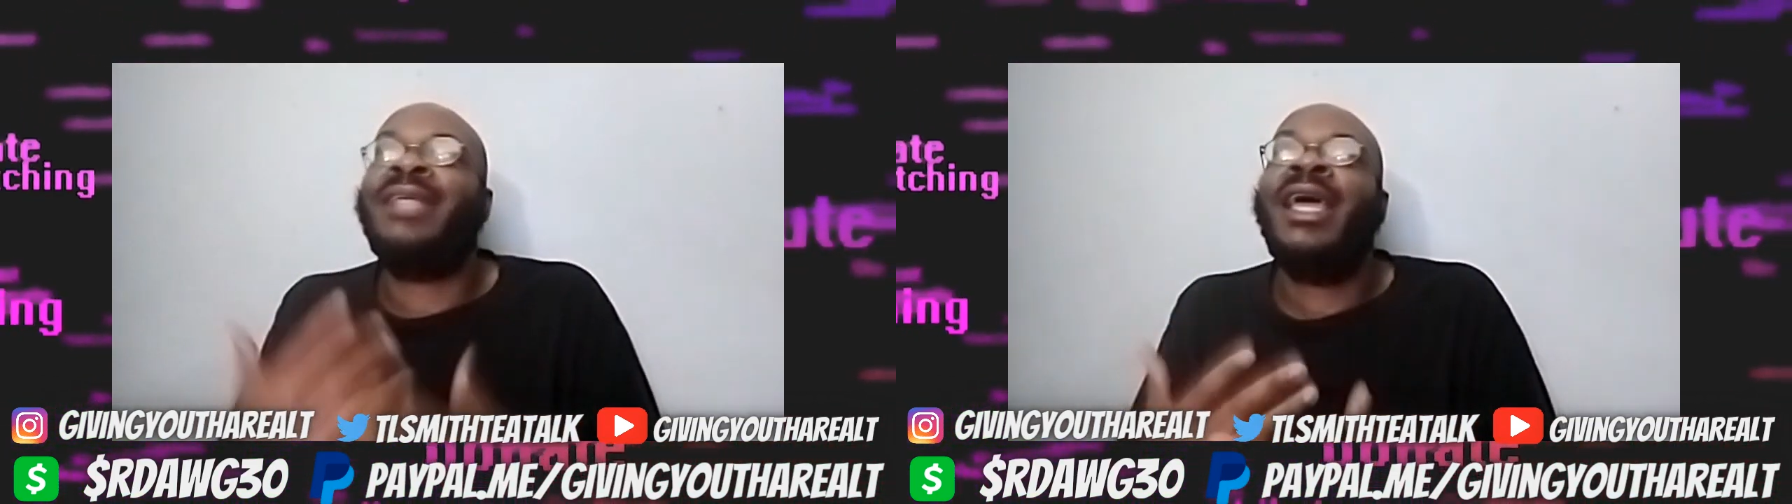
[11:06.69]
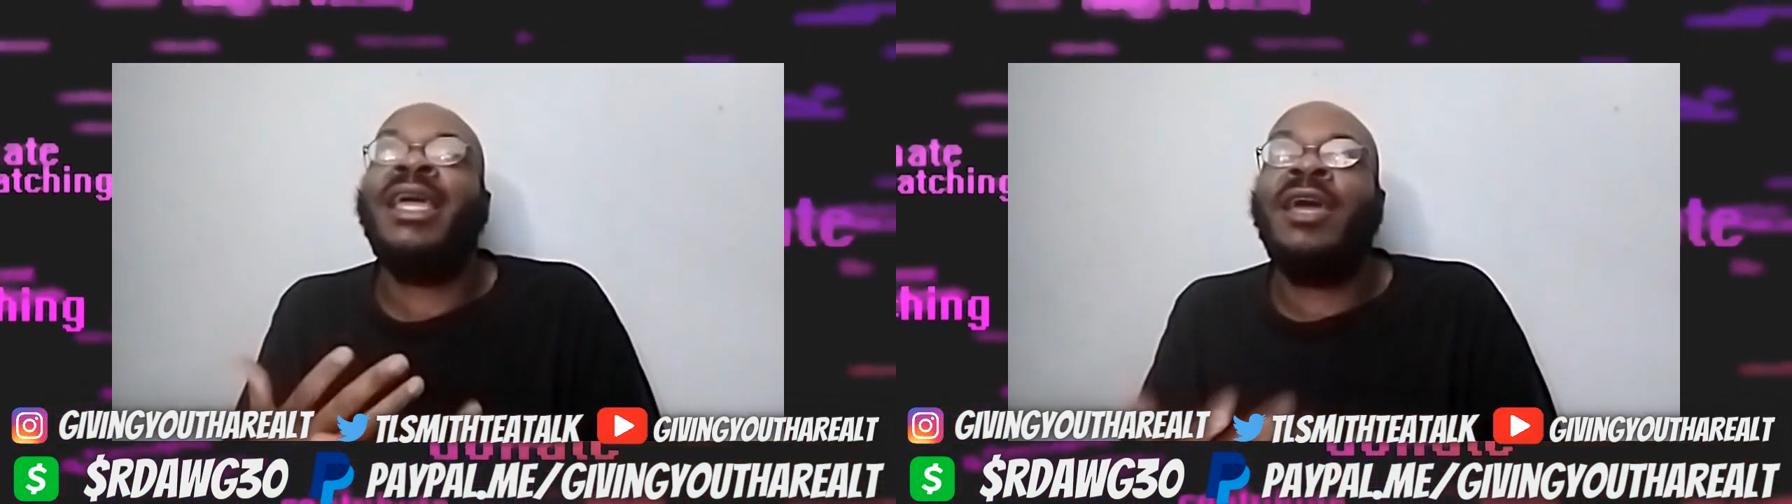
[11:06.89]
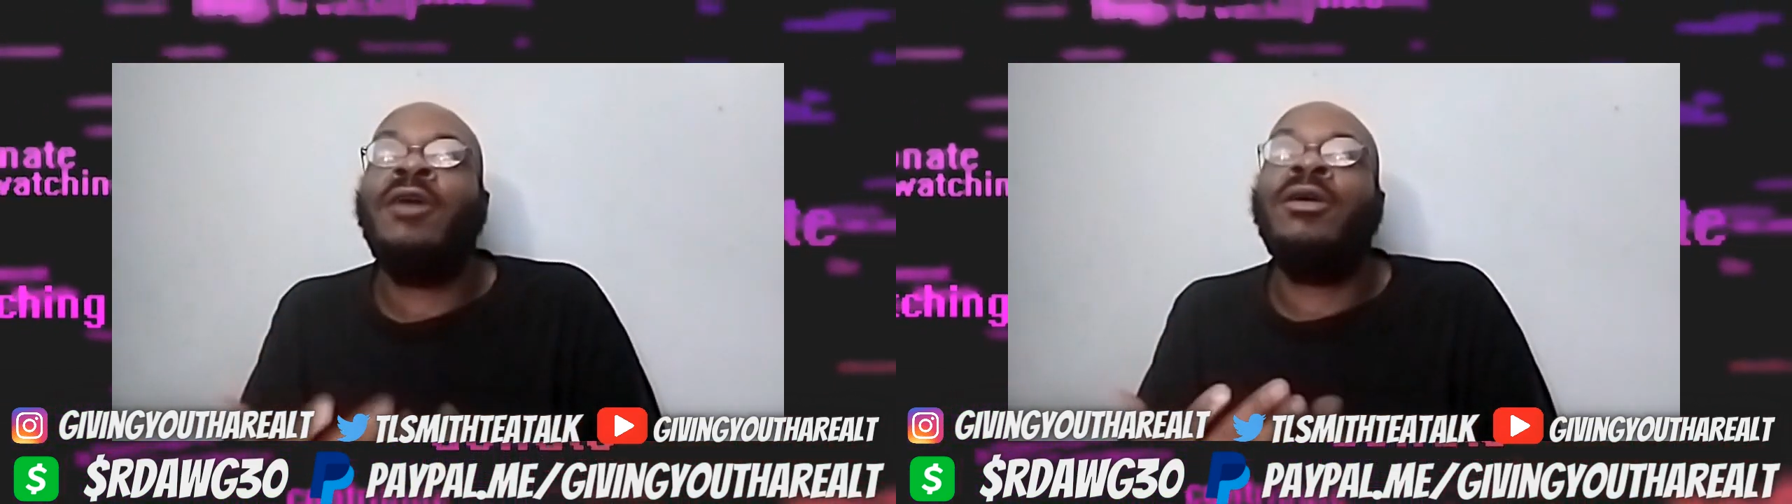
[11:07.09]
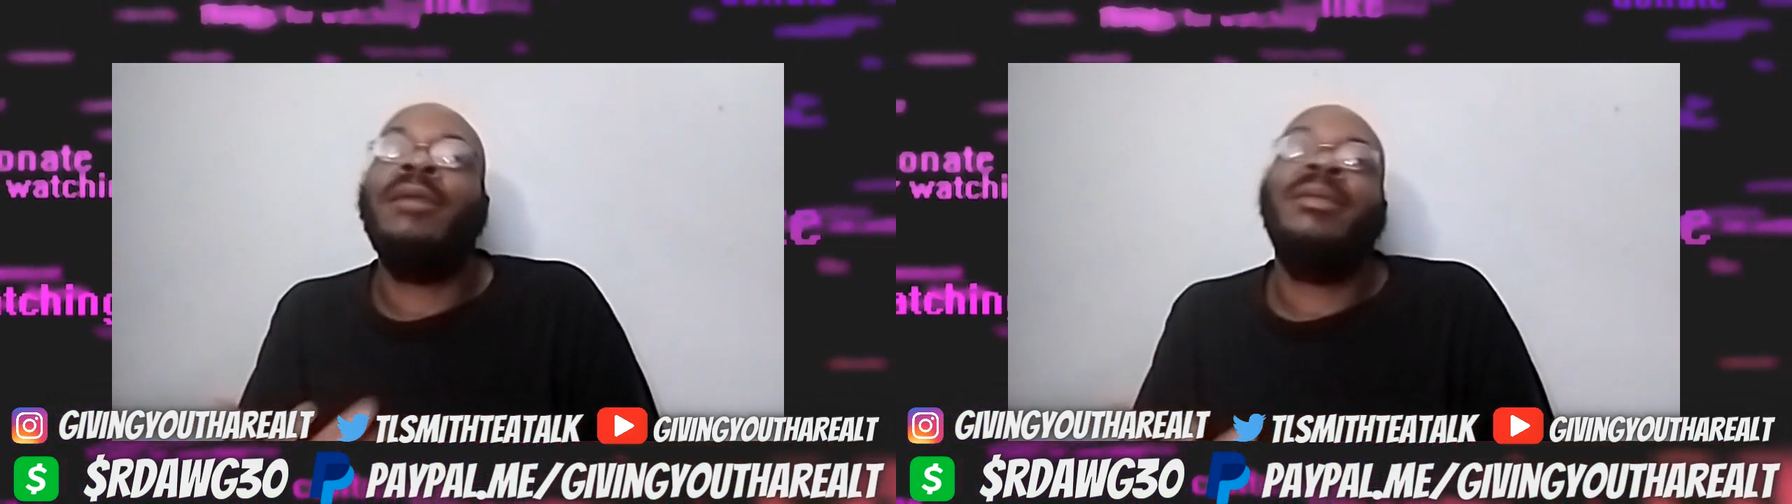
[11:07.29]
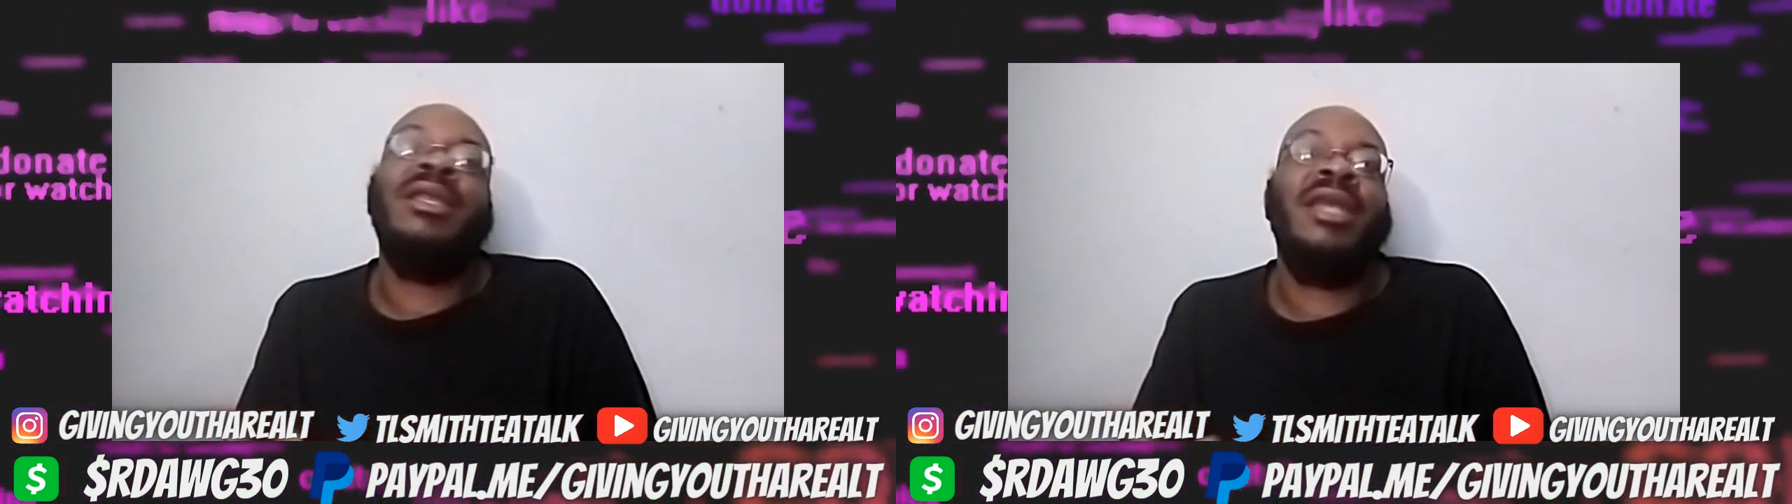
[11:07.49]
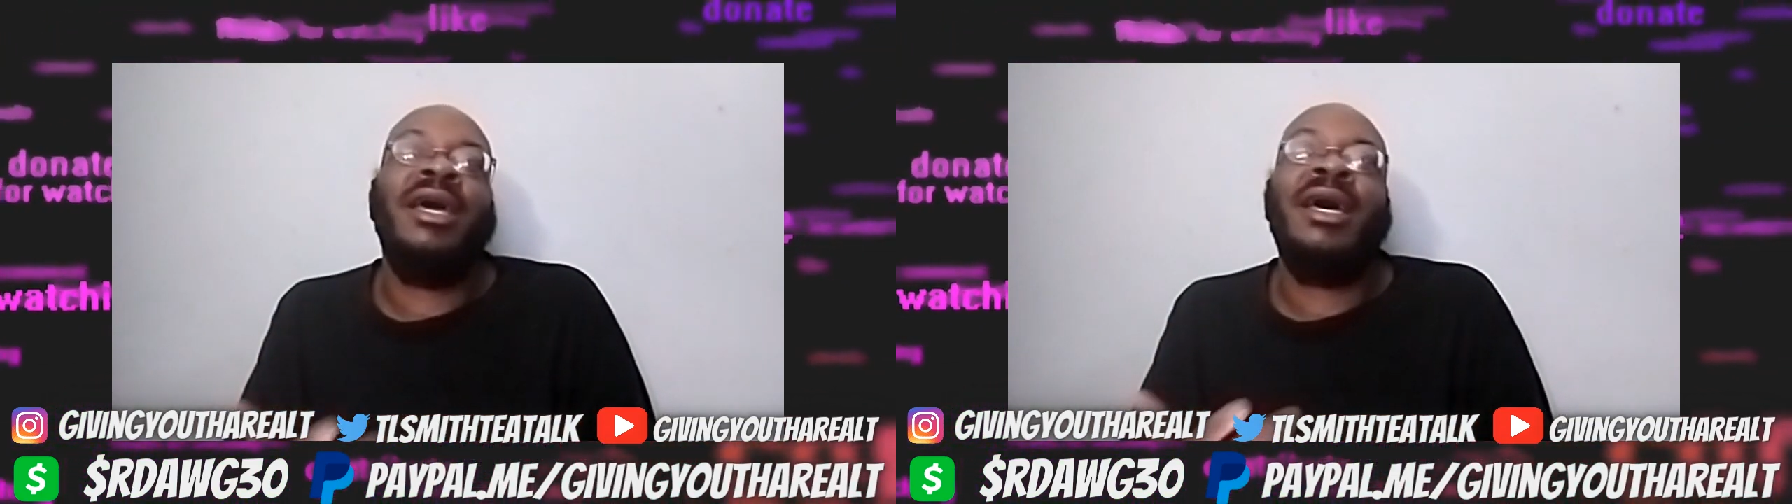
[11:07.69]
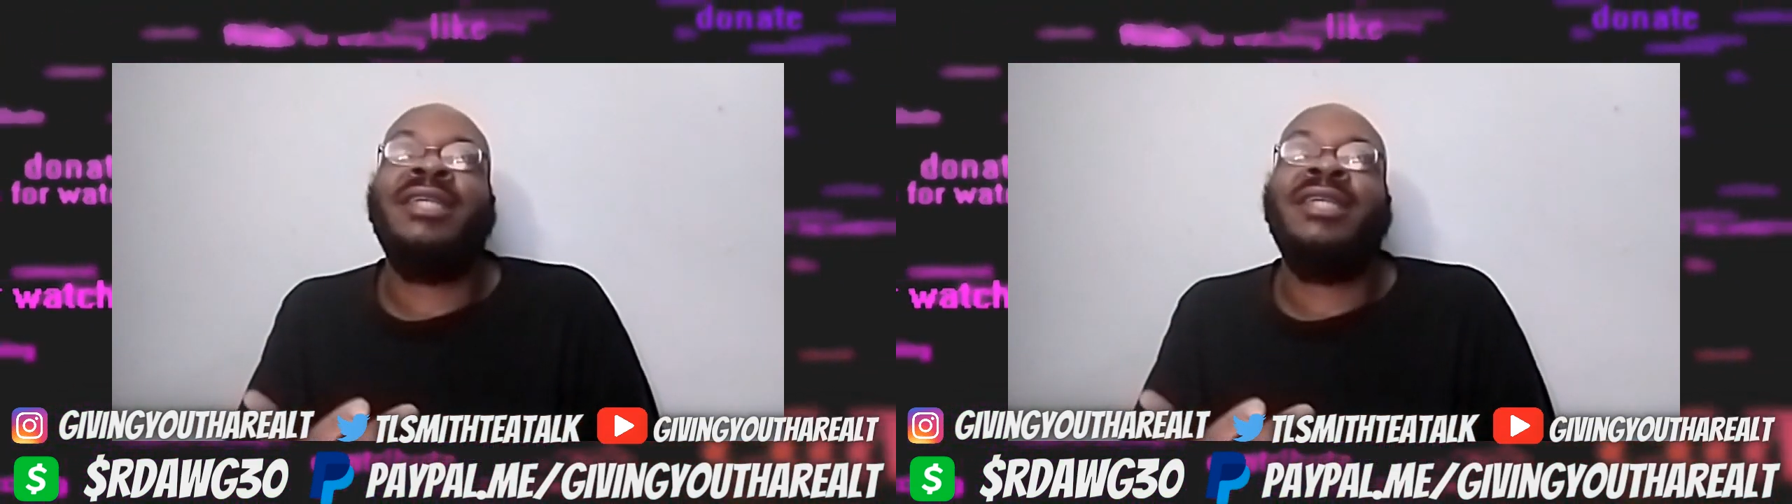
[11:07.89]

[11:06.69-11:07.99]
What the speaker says: Danielle coming in there